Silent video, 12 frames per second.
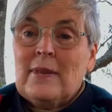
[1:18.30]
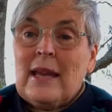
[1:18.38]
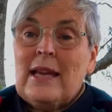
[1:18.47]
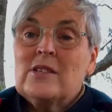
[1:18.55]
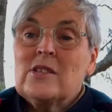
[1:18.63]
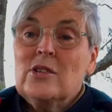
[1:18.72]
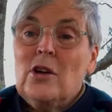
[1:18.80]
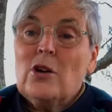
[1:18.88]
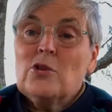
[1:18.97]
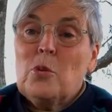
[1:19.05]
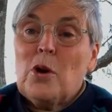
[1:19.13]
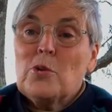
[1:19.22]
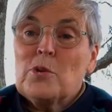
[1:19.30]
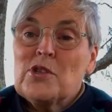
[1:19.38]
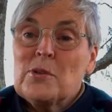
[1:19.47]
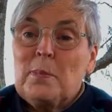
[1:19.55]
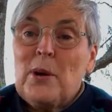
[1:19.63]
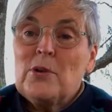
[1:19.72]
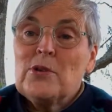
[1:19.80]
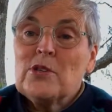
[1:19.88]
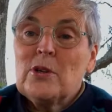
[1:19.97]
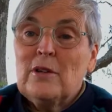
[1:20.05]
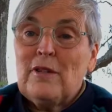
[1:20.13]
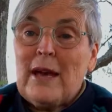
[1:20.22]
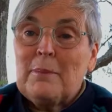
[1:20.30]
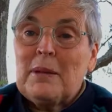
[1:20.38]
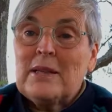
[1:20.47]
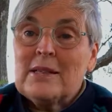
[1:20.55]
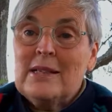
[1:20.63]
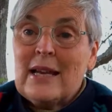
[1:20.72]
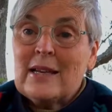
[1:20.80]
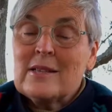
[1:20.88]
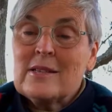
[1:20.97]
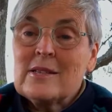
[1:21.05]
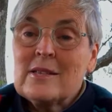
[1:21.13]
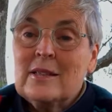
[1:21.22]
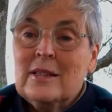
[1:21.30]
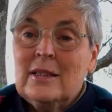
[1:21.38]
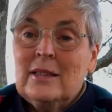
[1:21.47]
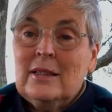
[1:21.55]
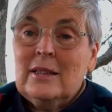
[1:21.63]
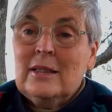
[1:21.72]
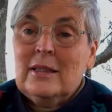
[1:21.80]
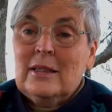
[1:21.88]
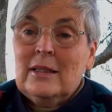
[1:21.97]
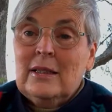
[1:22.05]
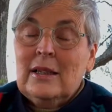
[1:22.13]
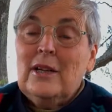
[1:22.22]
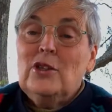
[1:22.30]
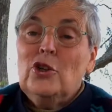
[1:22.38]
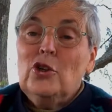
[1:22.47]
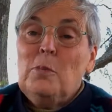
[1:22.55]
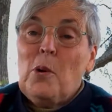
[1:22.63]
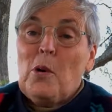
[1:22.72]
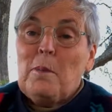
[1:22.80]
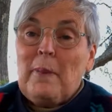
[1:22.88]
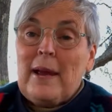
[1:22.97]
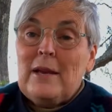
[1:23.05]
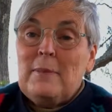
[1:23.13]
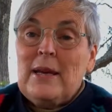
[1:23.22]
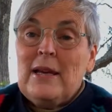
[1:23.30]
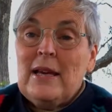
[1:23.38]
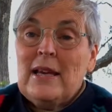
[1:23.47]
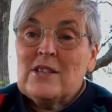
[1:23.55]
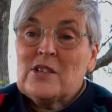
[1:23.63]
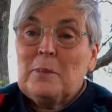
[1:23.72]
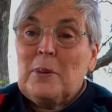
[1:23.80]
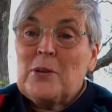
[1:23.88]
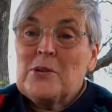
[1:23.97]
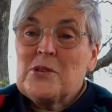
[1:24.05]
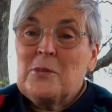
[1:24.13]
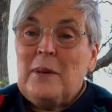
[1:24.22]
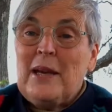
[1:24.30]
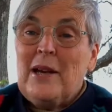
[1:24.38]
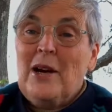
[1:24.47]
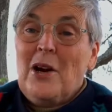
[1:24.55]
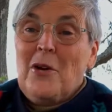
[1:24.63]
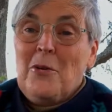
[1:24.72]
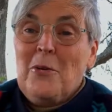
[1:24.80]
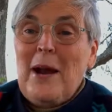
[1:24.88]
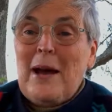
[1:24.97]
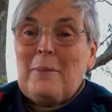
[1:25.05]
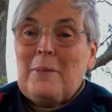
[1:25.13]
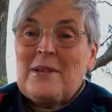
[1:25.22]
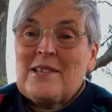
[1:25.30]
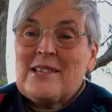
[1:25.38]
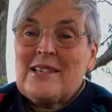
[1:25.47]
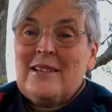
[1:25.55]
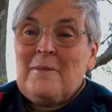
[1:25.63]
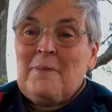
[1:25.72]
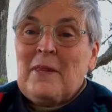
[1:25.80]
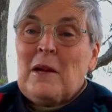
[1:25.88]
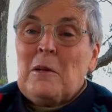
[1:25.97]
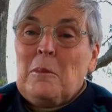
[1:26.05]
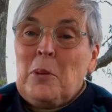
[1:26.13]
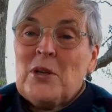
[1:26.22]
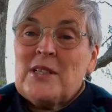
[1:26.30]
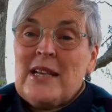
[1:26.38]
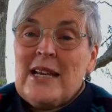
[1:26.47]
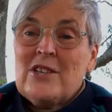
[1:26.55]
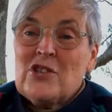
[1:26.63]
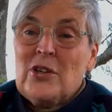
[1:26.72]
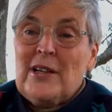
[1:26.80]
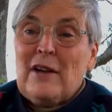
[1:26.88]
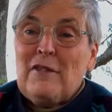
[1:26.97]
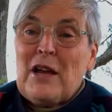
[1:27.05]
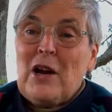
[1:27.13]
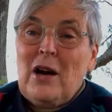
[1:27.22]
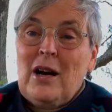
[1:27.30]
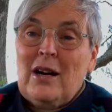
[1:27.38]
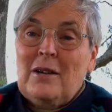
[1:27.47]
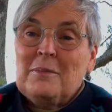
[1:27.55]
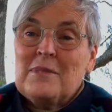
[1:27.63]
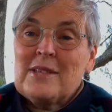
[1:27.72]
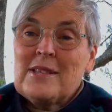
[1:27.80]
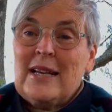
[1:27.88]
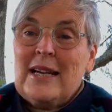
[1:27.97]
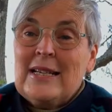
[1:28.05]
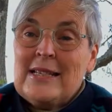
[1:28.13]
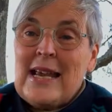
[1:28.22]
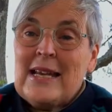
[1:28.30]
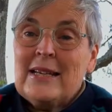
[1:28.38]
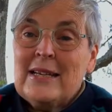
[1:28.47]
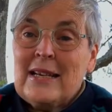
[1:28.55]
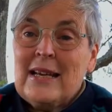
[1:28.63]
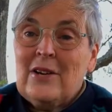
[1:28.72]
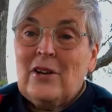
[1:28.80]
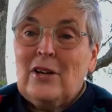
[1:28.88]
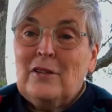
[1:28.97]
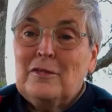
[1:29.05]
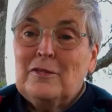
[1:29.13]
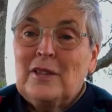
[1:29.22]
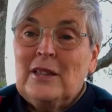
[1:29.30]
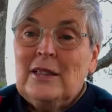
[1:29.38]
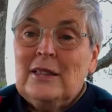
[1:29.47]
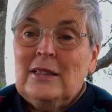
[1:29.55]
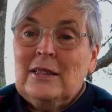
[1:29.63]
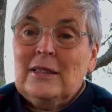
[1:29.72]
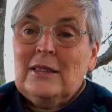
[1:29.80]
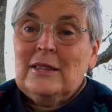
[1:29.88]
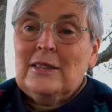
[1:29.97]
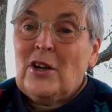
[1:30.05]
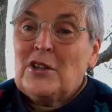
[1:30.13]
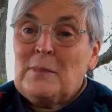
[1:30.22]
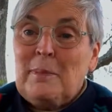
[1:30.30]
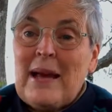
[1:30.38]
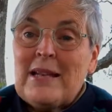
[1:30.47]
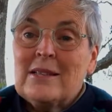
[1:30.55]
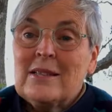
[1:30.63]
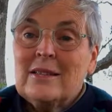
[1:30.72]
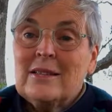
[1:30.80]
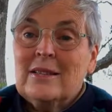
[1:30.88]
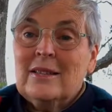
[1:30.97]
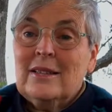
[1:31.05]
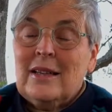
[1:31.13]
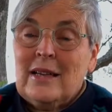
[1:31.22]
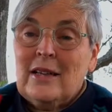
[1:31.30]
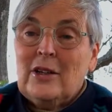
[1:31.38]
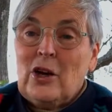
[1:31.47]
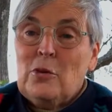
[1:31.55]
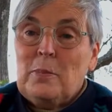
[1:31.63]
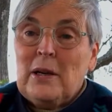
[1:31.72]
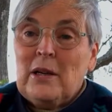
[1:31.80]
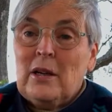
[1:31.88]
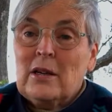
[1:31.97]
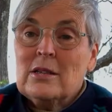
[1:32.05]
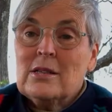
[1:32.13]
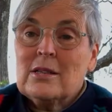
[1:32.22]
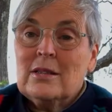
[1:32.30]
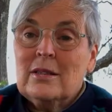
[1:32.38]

It's not what was supposed to have happened next. A newborn baby is supposed to be wrapped, put into loving arms, taken care of, not abandoned in an open lot.